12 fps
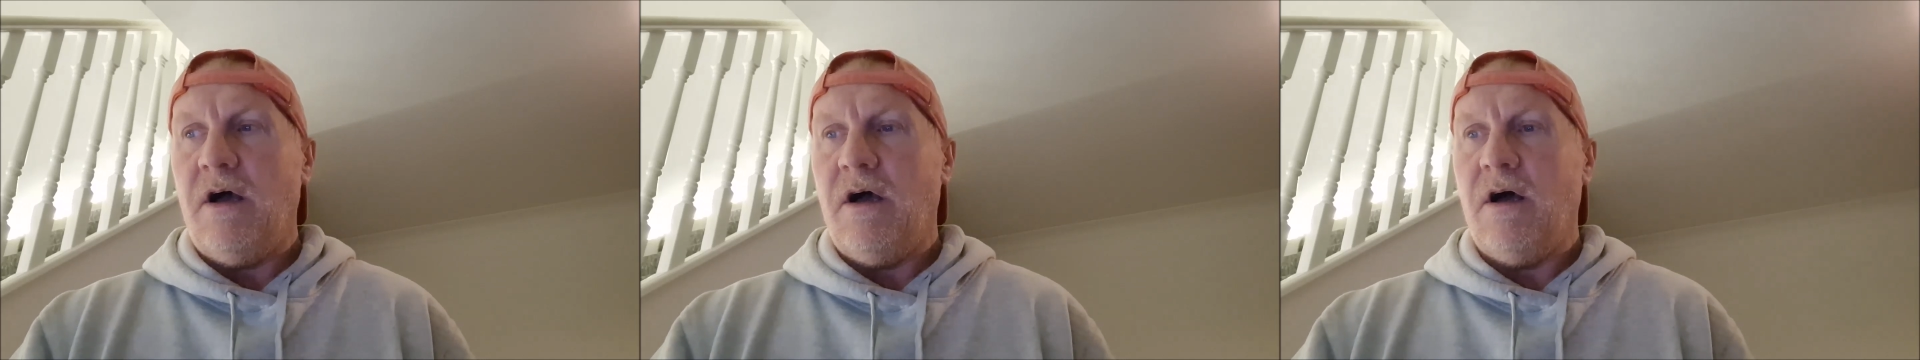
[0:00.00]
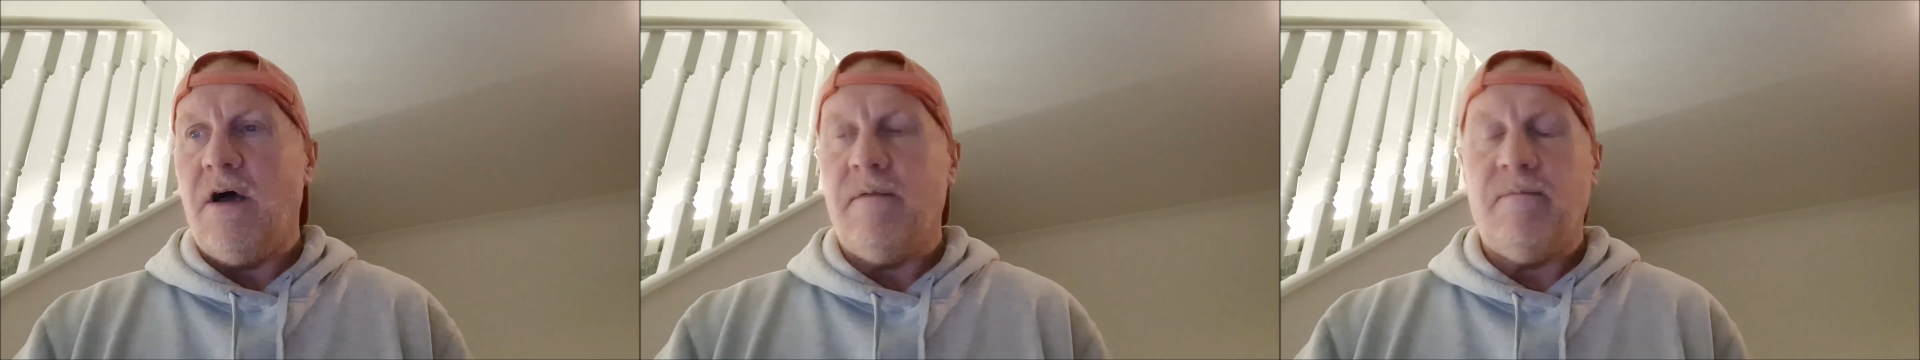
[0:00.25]

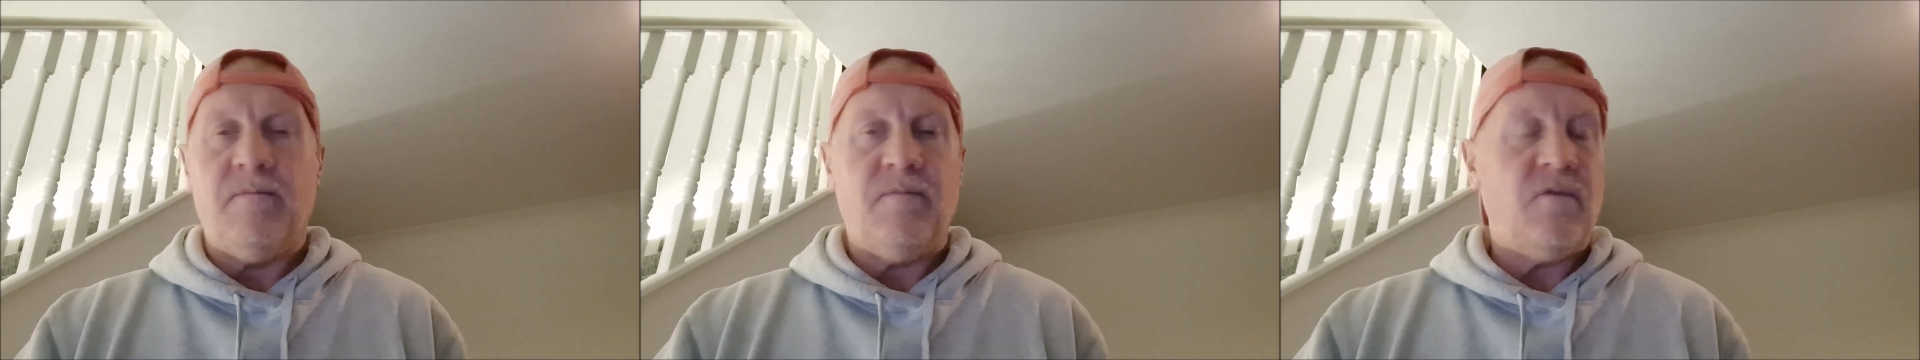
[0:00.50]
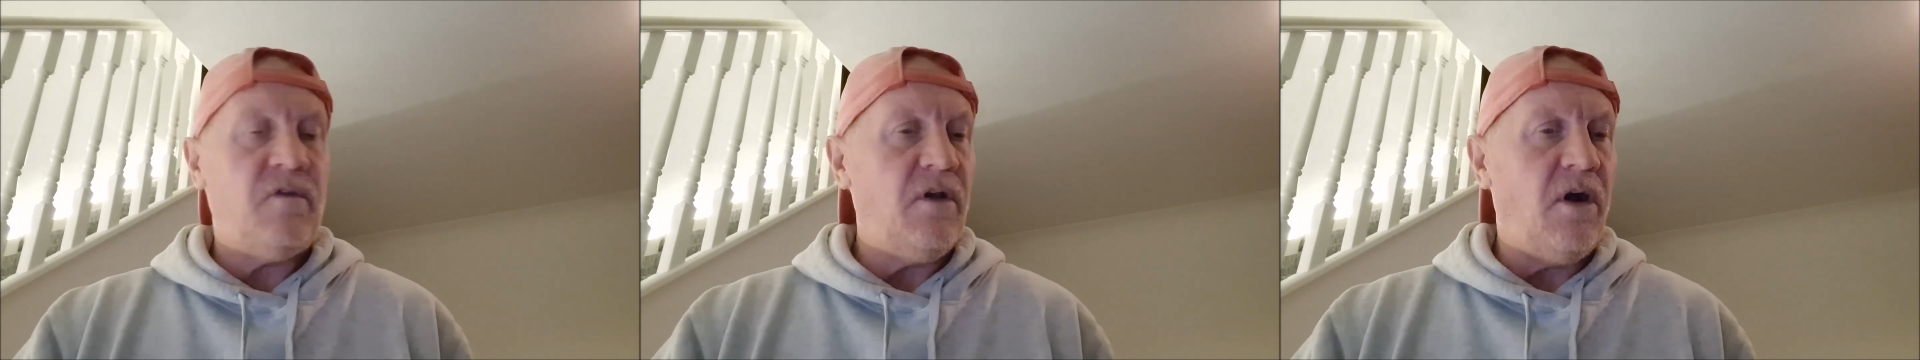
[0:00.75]

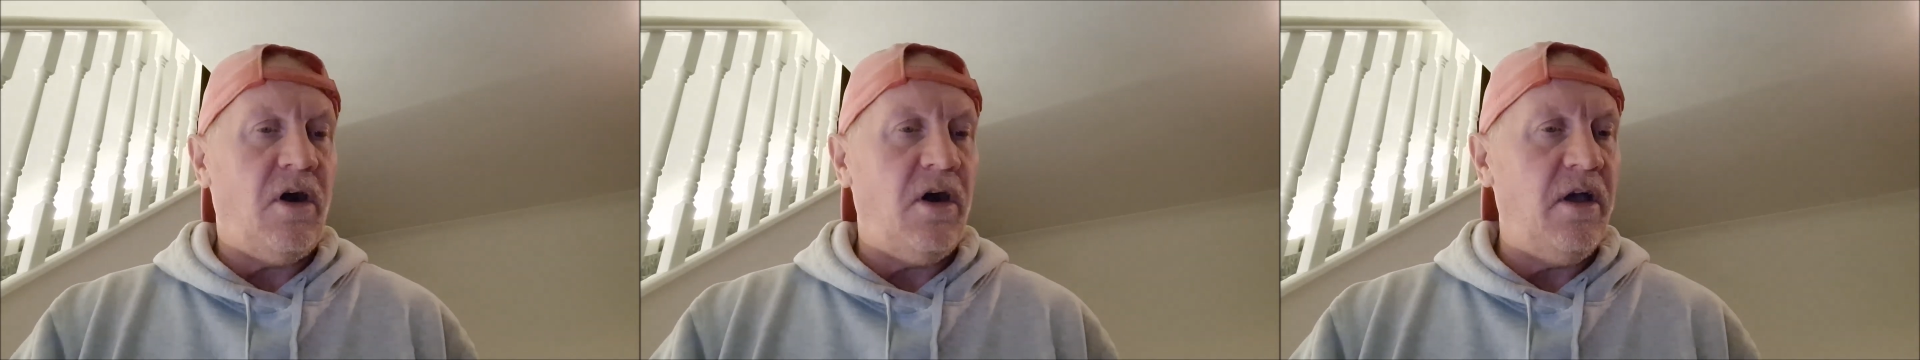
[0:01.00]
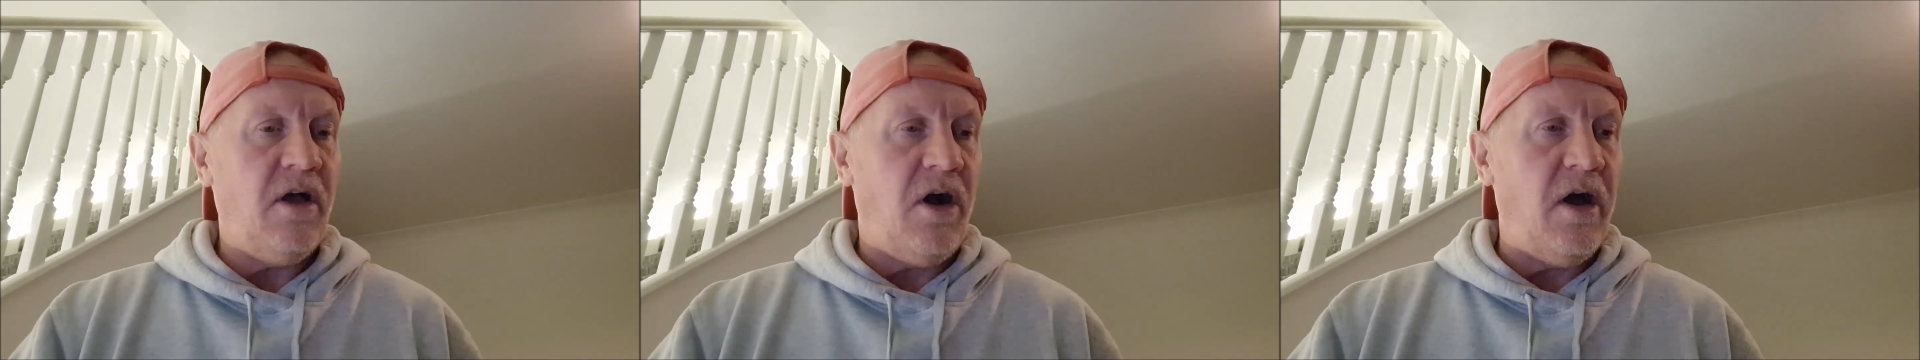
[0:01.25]
and
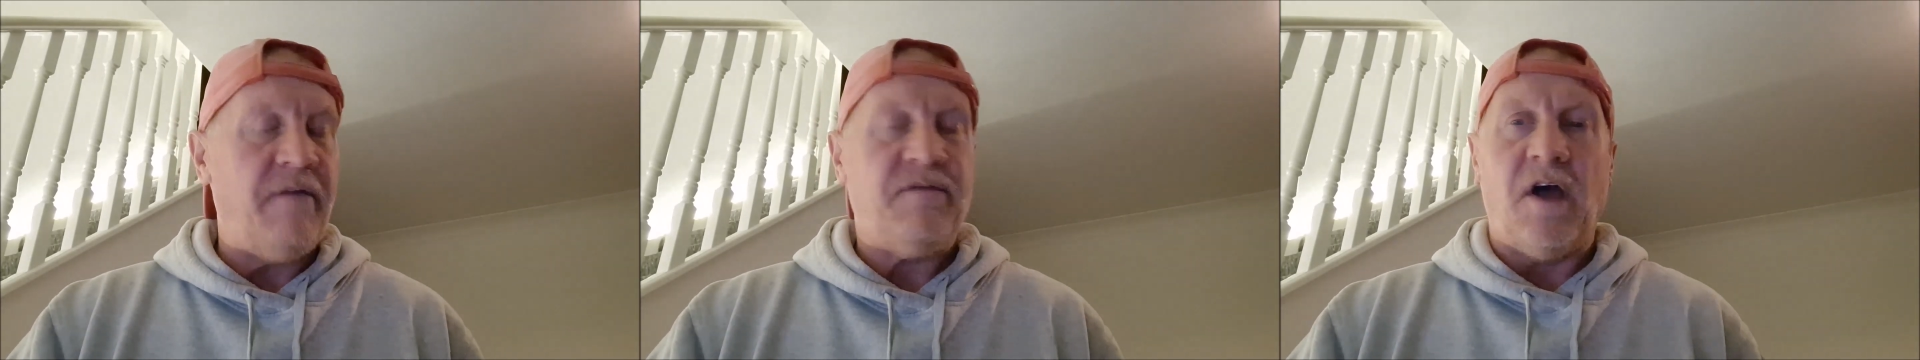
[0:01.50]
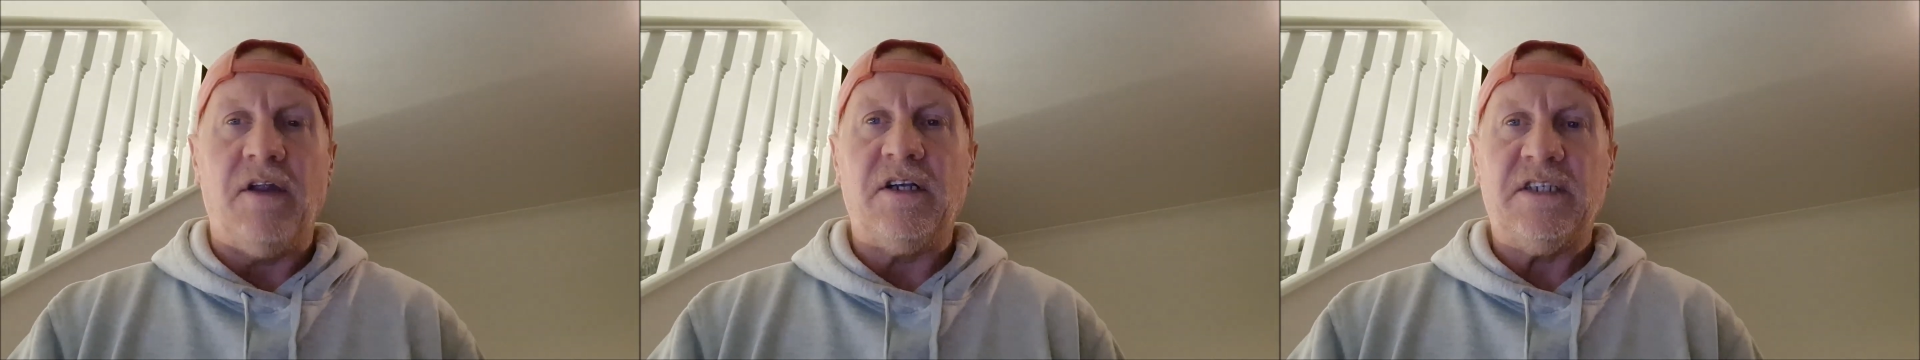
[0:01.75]
I have
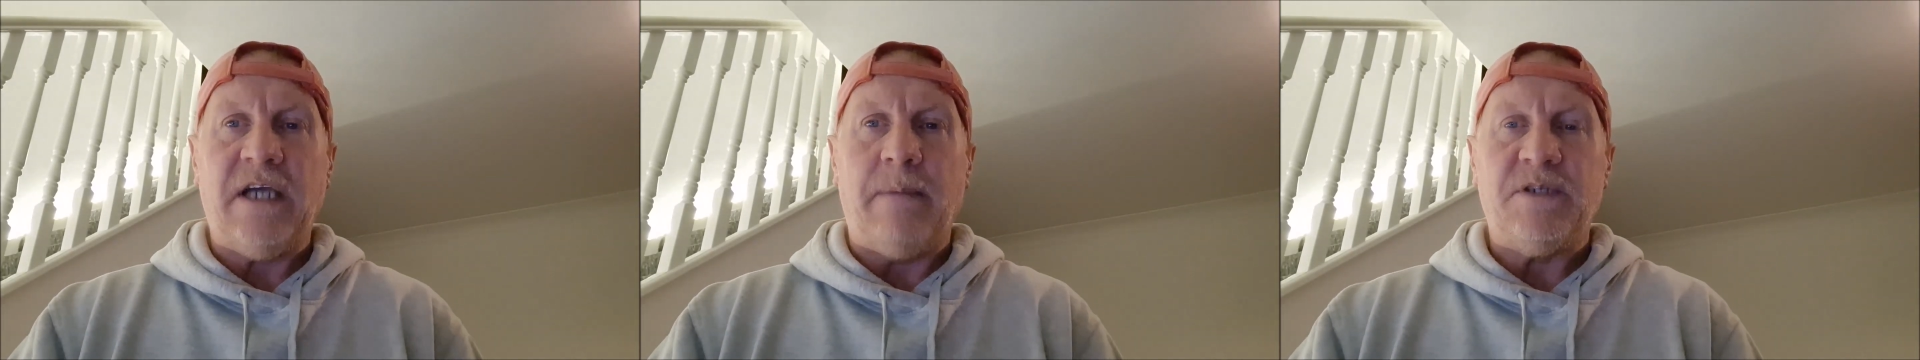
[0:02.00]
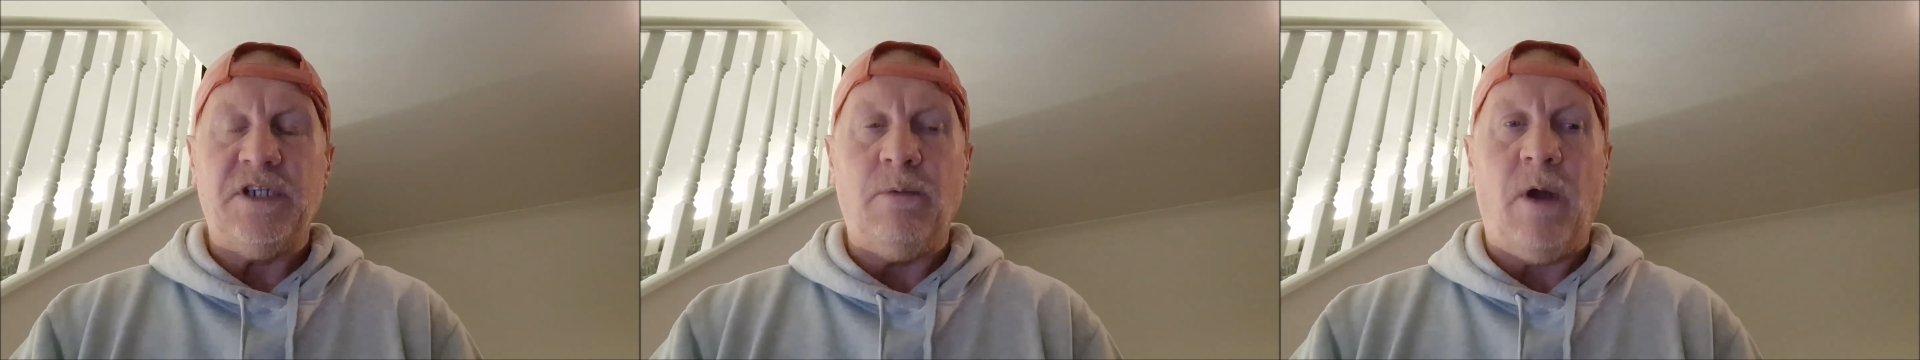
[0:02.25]
done
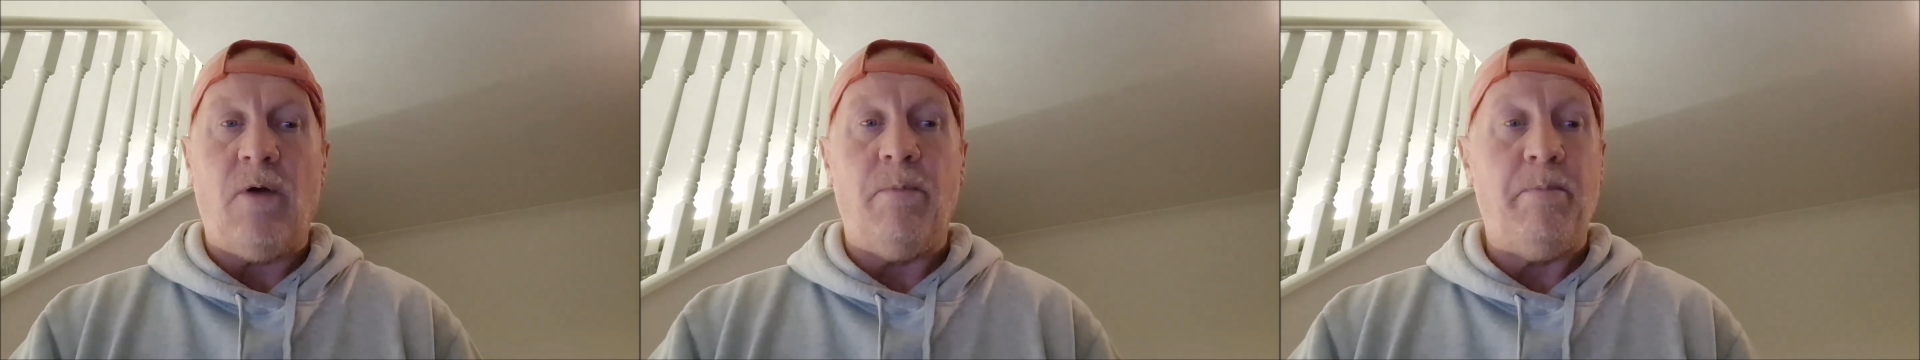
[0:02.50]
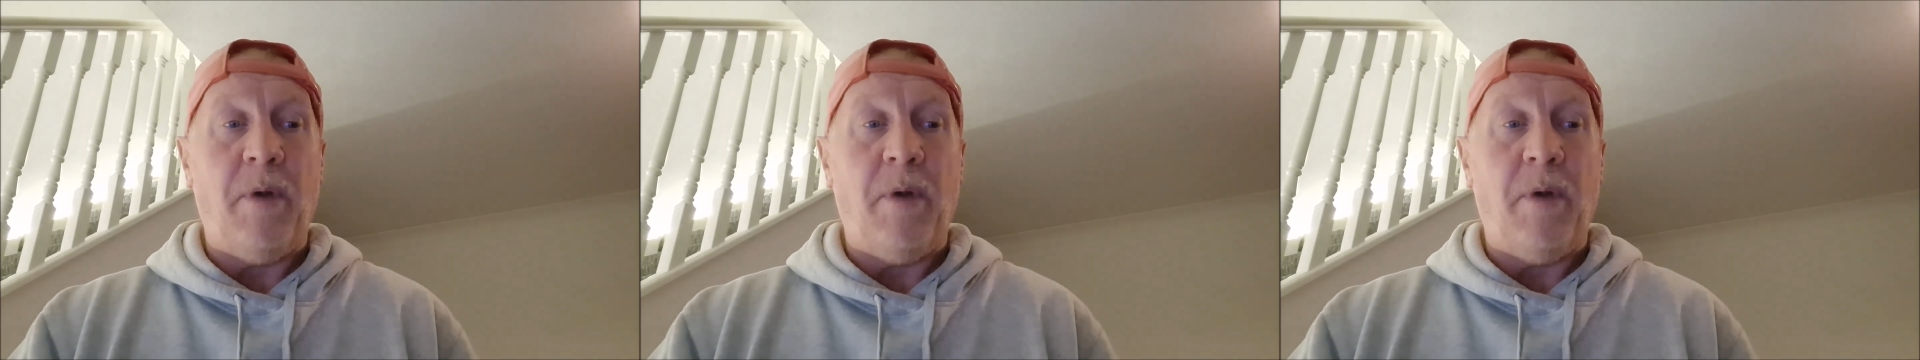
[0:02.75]
exceptionally well.